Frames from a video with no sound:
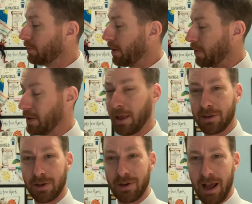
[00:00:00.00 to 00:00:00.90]
I think that's a
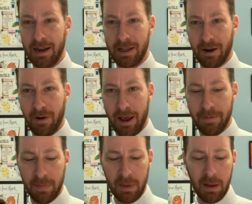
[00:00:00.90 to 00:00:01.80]
good idea, right?
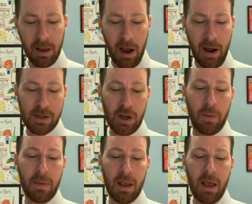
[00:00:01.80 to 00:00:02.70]
All right,
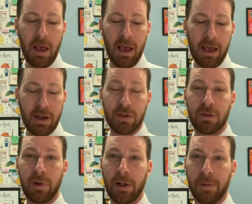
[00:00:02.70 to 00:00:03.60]
so here's the
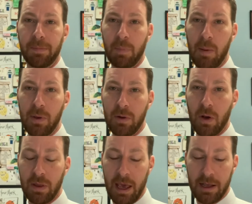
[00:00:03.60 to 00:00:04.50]
riddle. Maybe you know
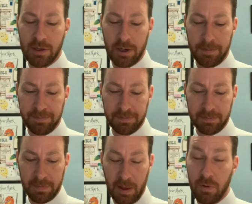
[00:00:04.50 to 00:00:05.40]
the answer.
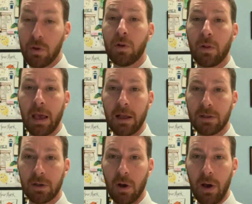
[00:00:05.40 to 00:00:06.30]
If you do know the
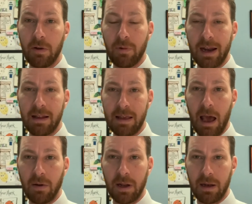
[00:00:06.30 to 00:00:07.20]
answer, go ahead and write it
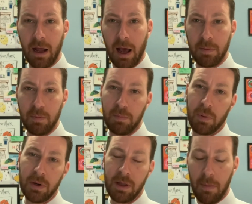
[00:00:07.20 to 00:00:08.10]
down and uh,
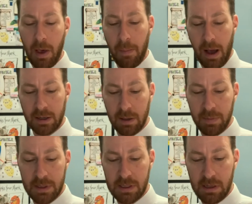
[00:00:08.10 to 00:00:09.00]
put it in the mailbox on
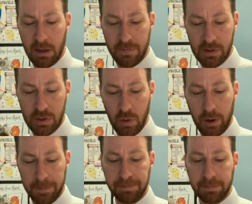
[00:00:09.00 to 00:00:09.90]
Mrs. Sullivan's door.